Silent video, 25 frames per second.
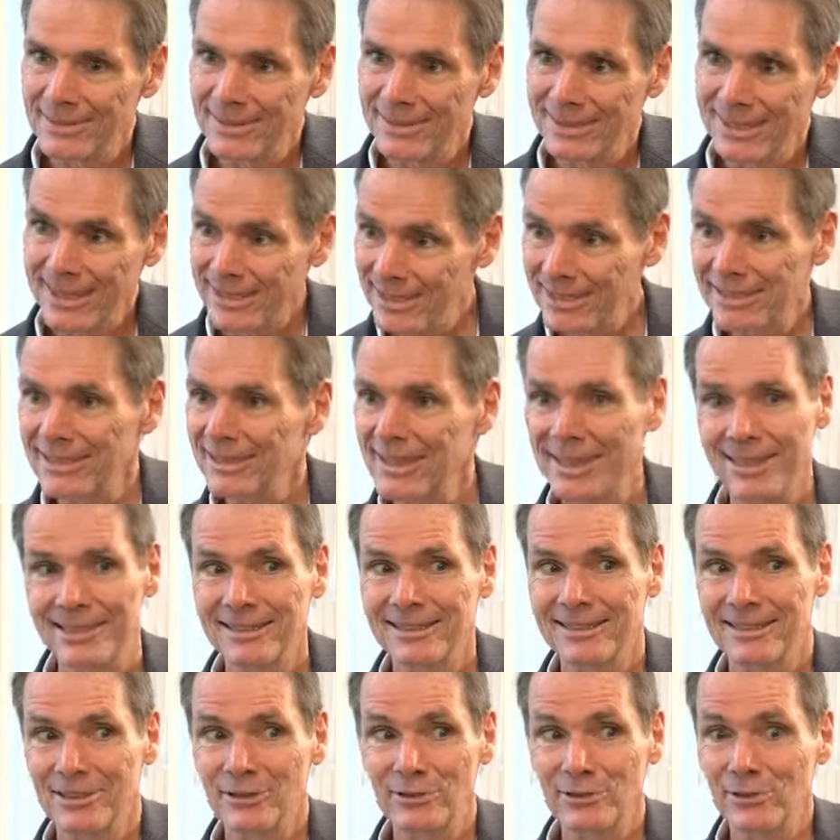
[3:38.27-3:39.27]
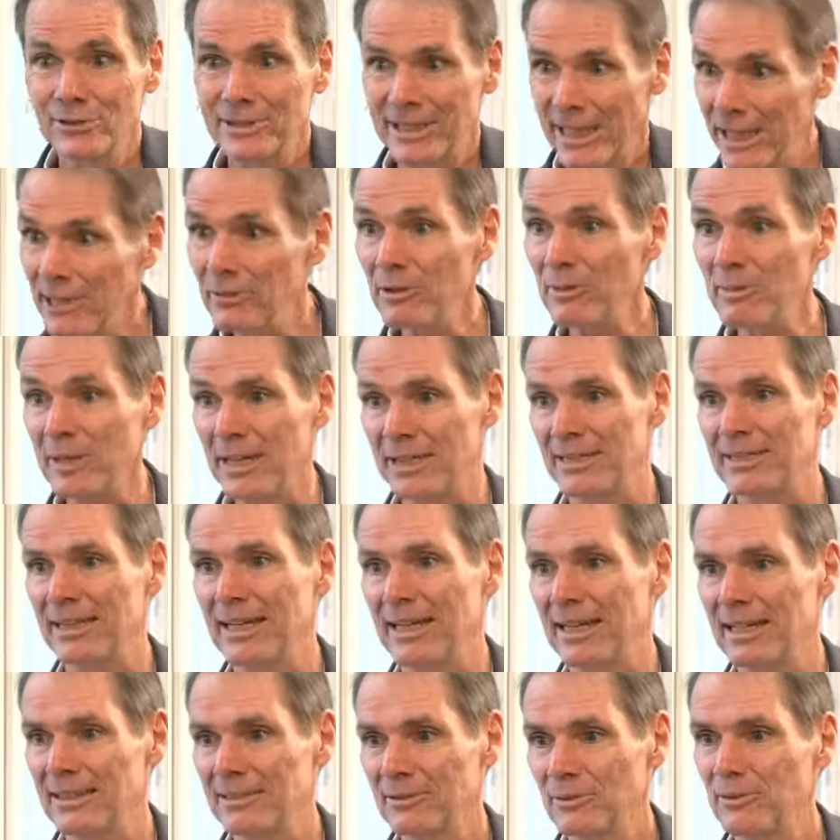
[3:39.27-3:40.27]
that's, you don't care about
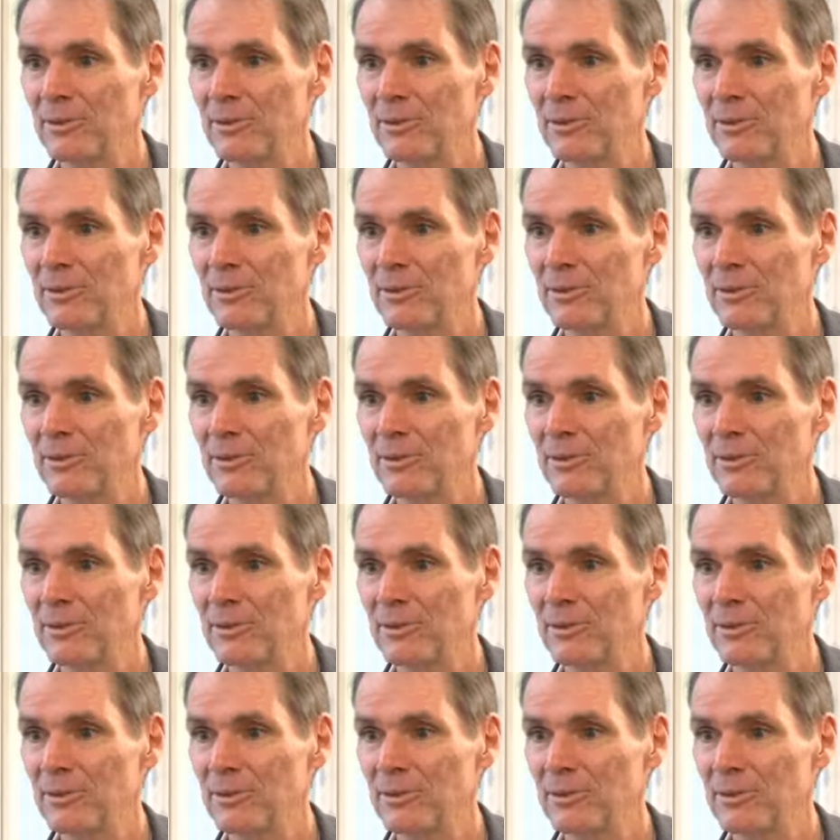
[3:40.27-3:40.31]
that.